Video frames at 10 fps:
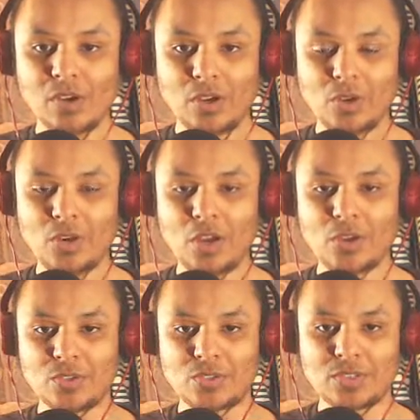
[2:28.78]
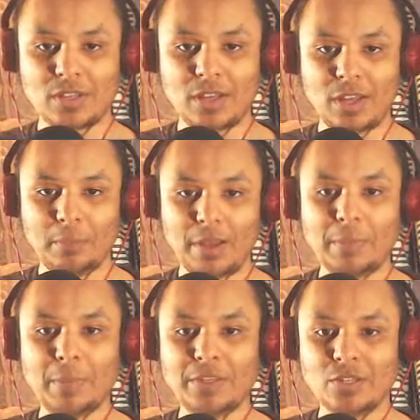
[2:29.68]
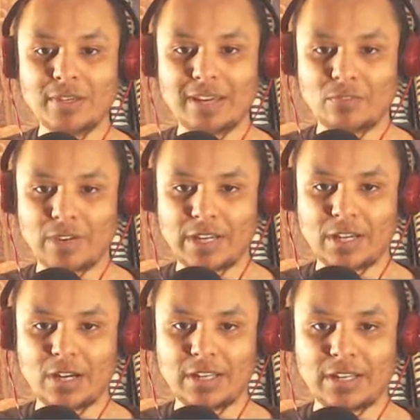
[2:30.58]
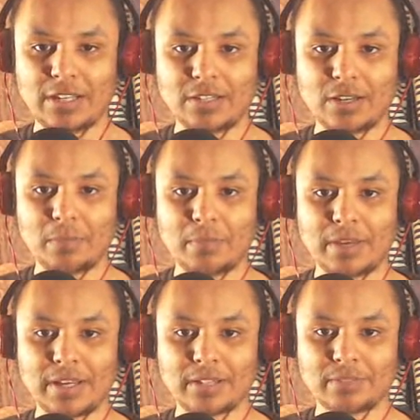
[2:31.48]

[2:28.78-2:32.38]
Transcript: Who knows? Maybe we do get reincarnated and come back.